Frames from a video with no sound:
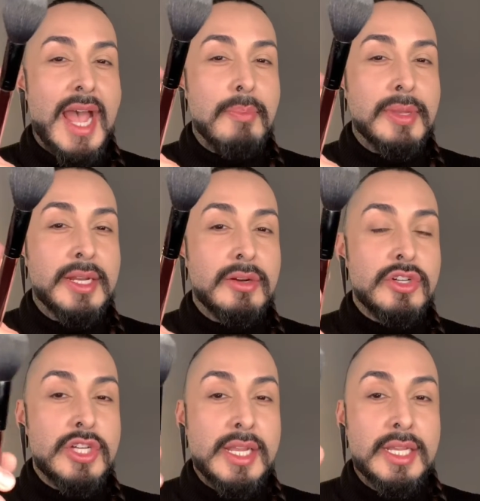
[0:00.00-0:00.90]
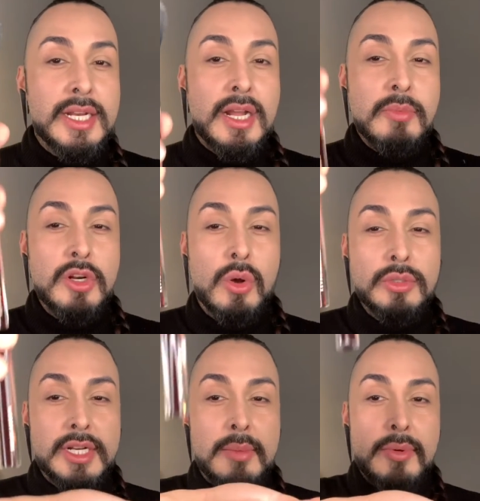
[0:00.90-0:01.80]
tapping it or shaking it, I'm gonna
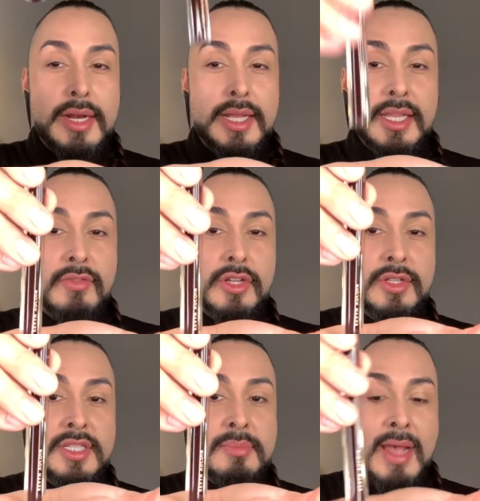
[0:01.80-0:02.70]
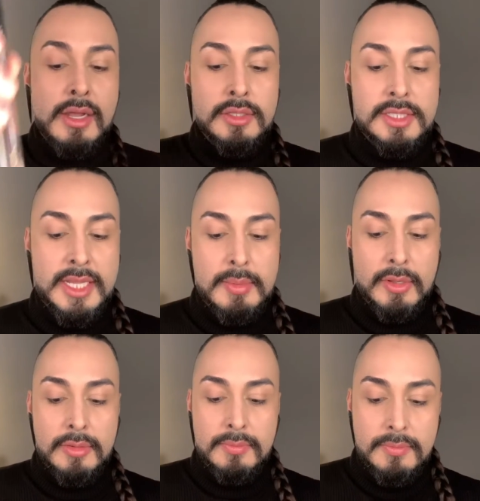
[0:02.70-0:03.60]
hold it upright and give it a good smack on the
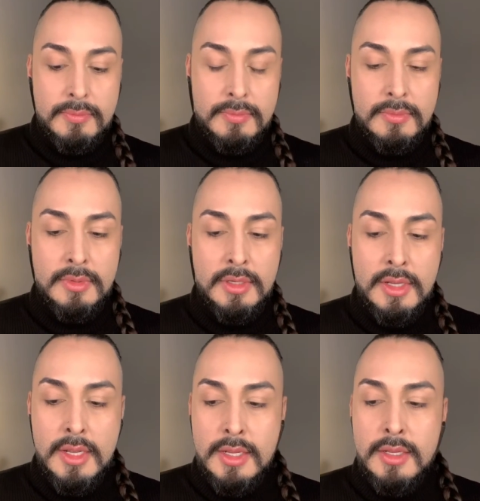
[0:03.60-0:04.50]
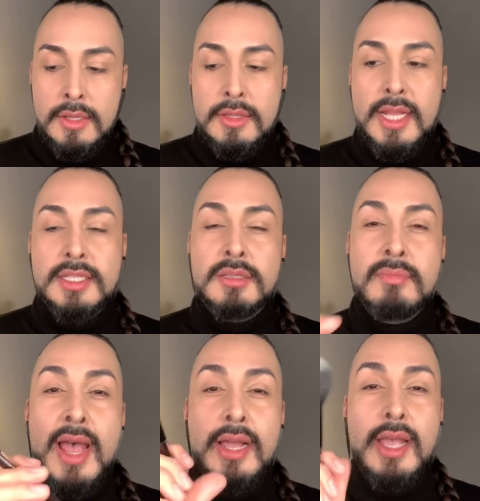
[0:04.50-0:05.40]
table. That
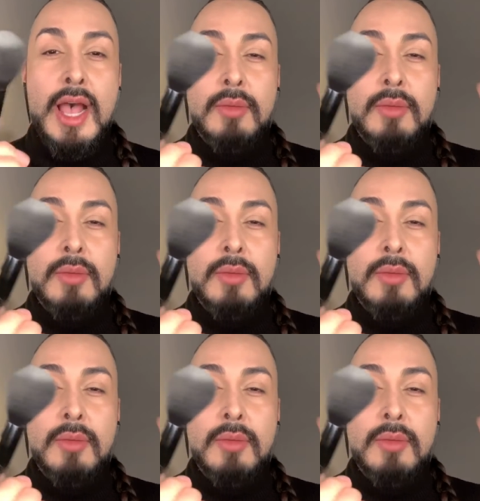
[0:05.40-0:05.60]
smack